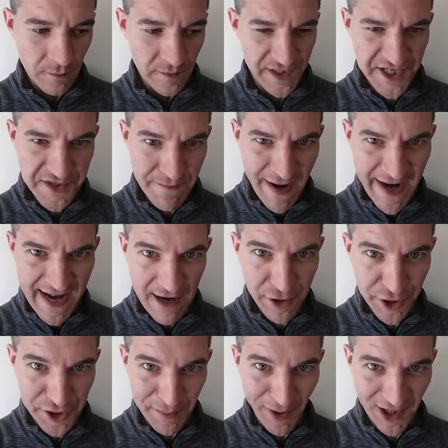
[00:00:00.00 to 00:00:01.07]
It doesn't matter how
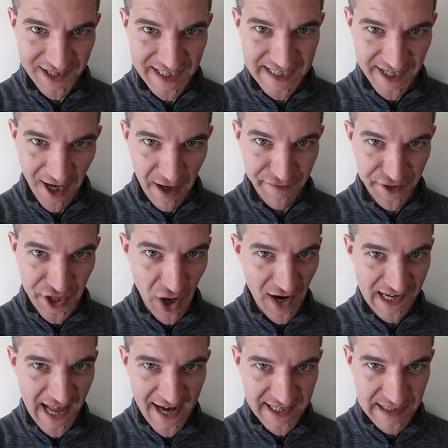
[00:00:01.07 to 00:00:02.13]
good your policies are. If you're not
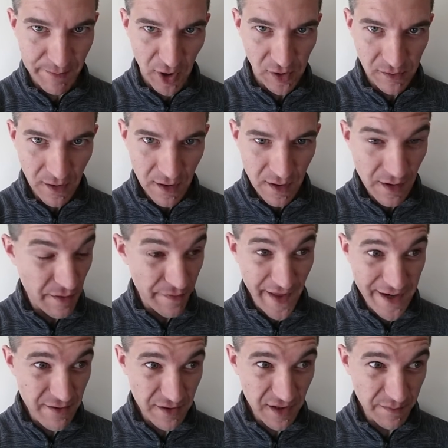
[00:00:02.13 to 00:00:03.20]
electable, they're
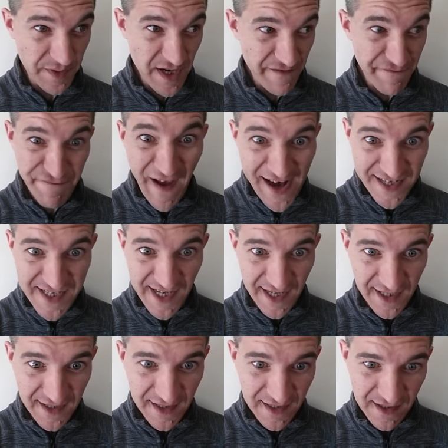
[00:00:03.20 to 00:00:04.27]
not going to be a
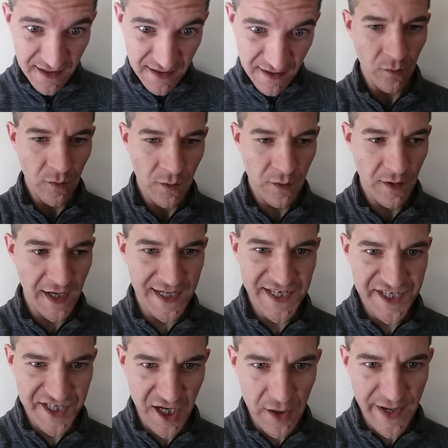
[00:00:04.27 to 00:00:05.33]
factor. And
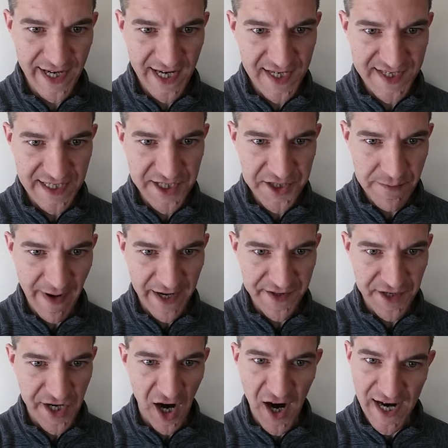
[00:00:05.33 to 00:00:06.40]
so it is. It doesn't matter
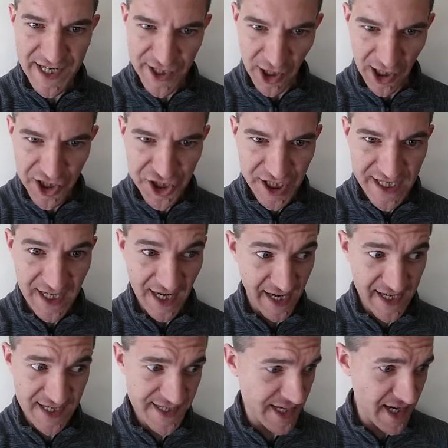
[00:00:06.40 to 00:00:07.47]
that your ideology
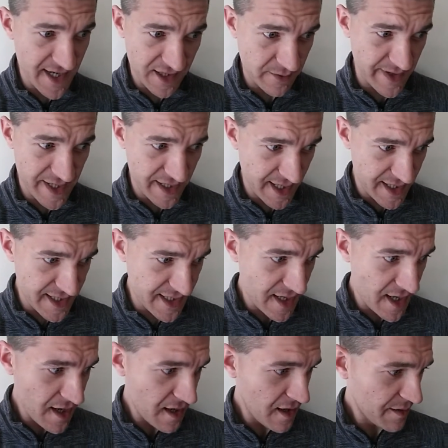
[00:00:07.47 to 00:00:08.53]
is like the way it is,
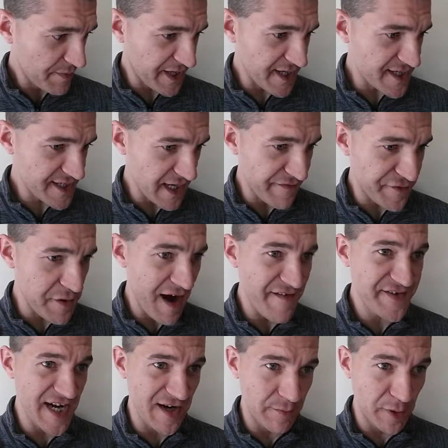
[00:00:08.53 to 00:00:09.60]
because if you have
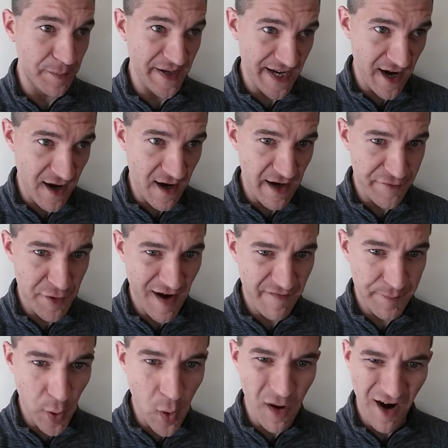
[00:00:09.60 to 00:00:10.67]
terrible PR, if you have
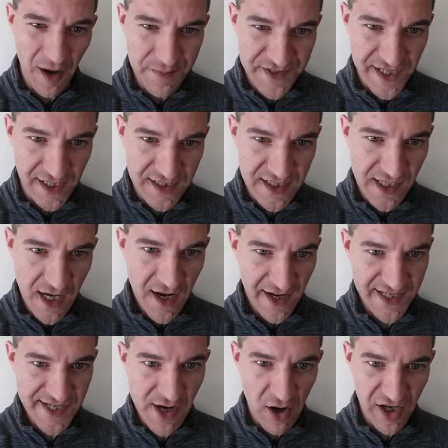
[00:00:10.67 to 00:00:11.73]
poor optics,
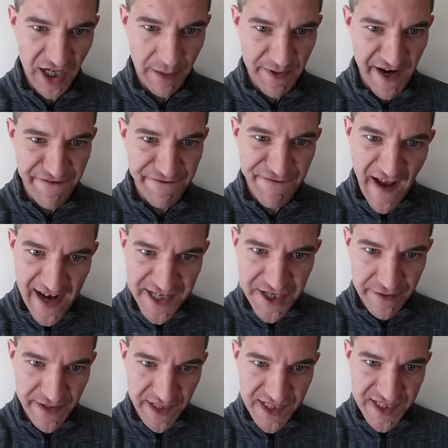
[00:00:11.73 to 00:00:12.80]
it's not going to be a factor
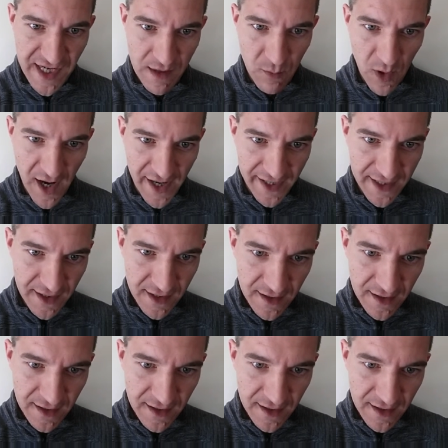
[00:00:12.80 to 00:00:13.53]
in the same way.